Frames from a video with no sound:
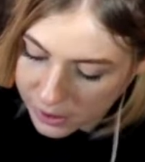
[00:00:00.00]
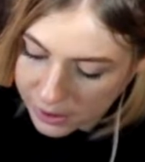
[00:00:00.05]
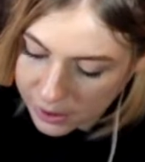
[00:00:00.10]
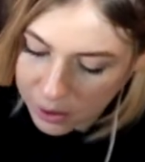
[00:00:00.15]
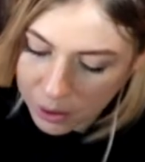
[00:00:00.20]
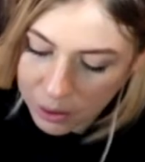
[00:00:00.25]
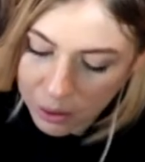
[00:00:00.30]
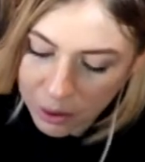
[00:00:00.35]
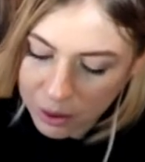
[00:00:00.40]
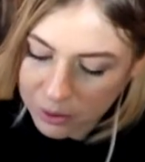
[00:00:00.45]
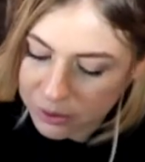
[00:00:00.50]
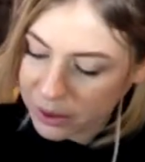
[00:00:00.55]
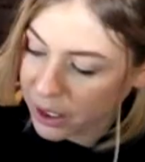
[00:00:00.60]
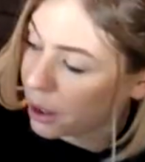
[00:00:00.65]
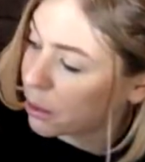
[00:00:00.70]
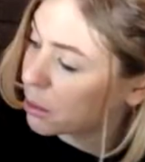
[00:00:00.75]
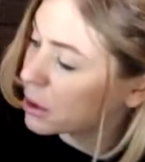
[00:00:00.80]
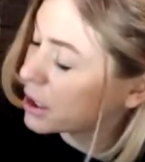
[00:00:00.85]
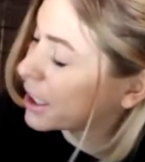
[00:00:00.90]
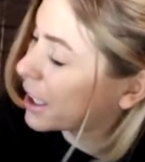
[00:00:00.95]
you will be
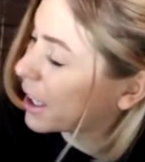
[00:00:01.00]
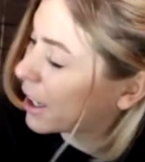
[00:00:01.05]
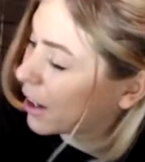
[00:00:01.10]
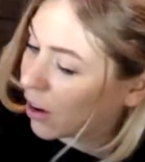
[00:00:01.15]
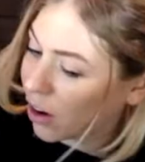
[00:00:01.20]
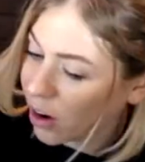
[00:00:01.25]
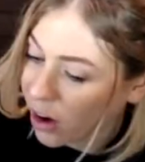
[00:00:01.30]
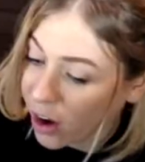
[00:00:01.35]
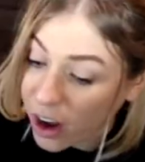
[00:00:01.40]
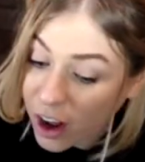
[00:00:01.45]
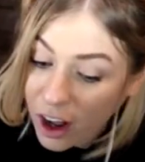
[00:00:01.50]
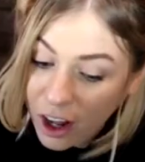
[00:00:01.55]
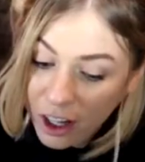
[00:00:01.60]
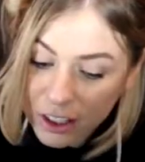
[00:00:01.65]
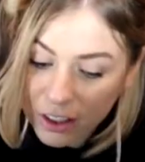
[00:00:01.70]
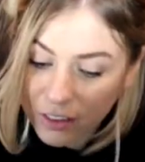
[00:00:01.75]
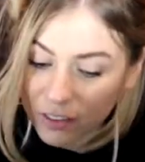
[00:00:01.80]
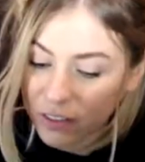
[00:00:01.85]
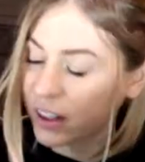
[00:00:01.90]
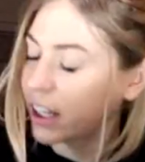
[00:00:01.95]
able to get
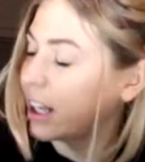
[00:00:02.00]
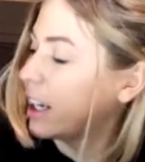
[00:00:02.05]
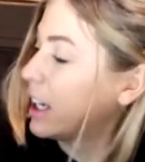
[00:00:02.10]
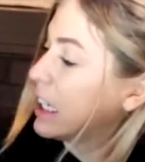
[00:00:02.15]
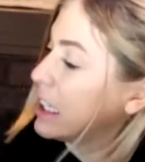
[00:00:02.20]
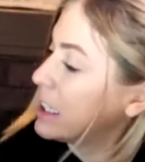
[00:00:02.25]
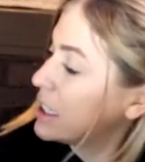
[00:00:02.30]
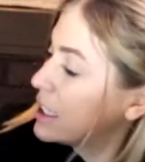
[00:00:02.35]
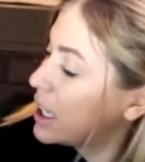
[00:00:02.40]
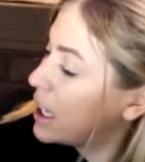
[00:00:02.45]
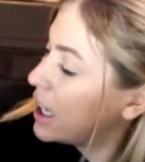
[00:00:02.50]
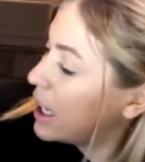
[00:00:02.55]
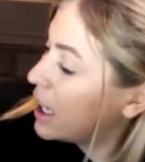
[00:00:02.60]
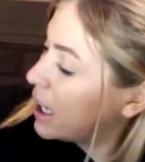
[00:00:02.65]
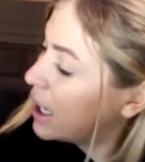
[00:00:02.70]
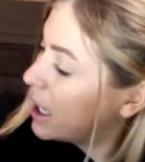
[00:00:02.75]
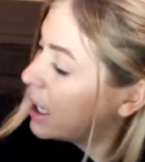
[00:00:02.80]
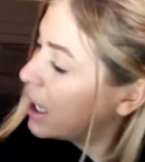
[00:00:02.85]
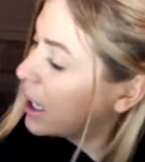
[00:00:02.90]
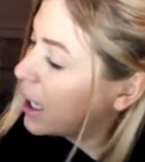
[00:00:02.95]
all of this
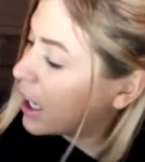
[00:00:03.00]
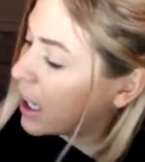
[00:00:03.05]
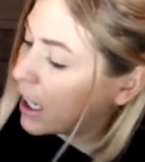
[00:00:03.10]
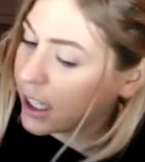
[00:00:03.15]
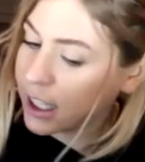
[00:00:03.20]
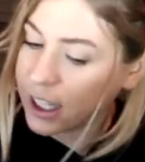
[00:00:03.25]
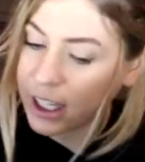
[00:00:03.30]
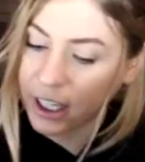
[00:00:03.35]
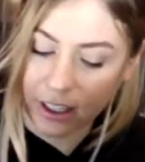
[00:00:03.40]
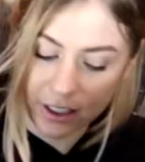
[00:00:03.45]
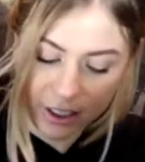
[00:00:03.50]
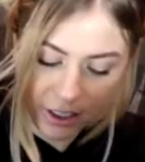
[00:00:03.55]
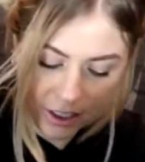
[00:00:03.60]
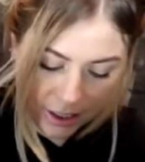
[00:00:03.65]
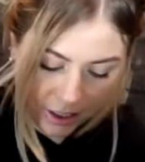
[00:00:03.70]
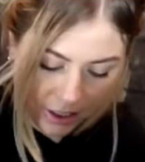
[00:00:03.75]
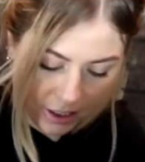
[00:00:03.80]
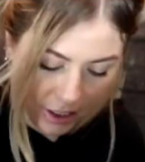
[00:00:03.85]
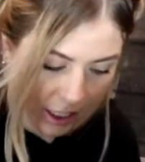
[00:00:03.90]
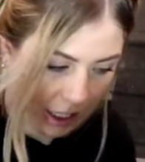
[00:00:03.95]
in here
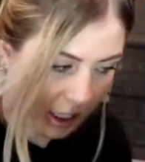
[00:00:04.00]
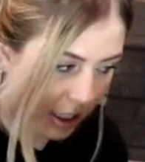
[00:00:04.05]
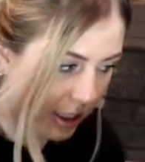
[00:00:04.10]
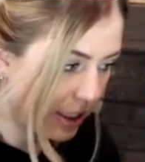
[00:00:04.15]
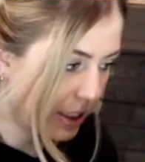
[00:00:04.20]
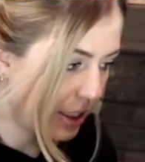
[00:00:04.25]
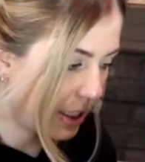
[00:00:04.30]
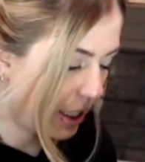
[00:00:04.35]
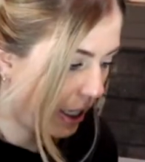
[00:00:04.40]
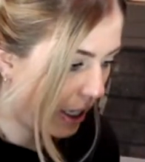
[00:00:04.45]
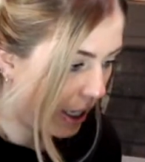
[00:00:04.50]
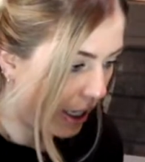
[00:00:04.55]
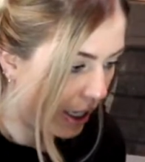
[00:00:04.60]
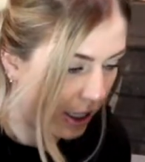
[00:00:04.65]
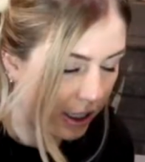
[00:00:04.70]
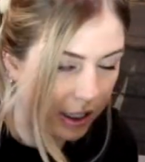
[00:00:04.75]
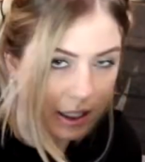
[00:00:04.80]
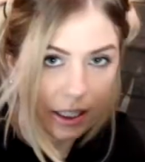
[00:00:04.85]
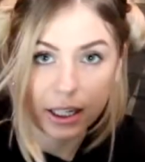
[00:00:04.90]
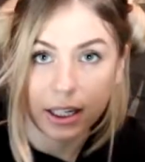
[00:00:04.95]

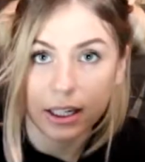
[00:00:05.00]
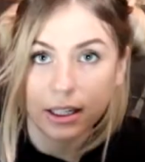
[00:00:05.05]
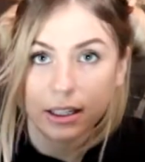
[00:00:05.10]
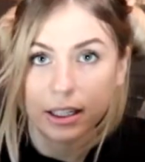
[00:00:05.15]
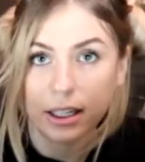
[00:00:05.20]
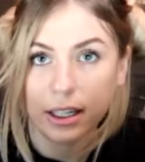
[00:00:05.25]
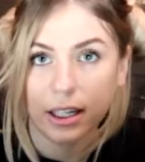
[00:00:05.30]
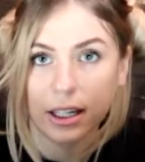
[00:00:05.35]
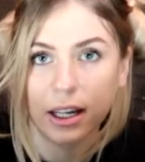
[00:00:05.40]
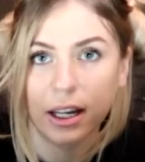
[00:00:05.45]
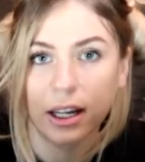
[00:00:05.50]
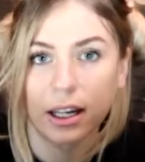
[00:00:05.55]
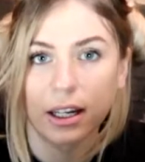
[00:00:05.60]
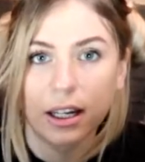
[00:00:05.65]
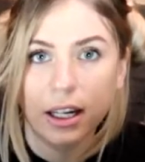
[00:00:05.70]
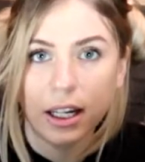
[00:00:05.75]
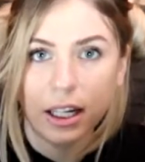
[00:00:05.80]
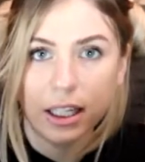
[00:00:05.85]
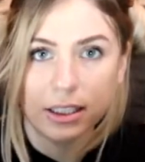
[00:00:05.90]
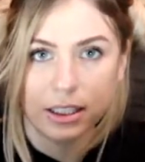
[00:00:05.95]
nicely, neatly,
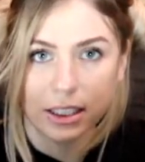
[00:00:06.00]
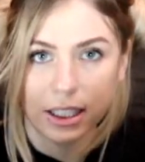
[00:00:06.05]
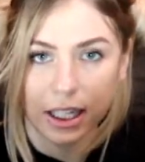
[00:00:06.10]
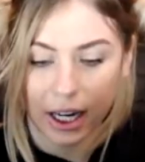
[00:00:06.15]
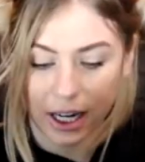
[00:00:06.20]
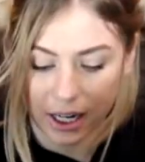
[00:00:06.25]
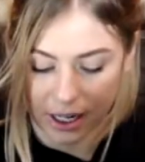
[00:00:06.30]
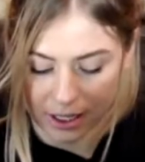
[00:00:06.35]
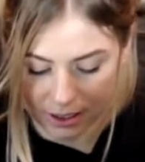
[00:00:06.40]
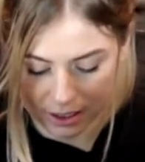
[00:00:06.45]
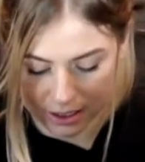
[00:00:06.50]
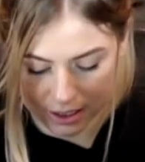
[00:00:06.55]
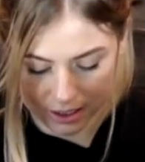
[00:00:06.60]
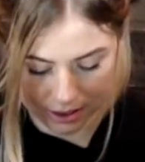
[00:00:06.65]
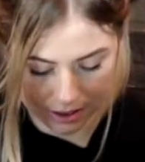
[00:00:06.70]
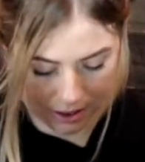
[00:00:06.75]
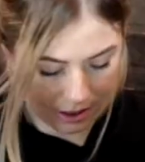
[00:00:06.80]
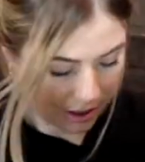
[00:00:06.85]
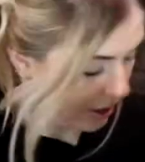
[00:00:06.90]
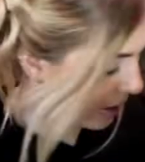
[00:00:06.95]
and easy to
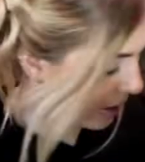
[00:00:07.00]
access.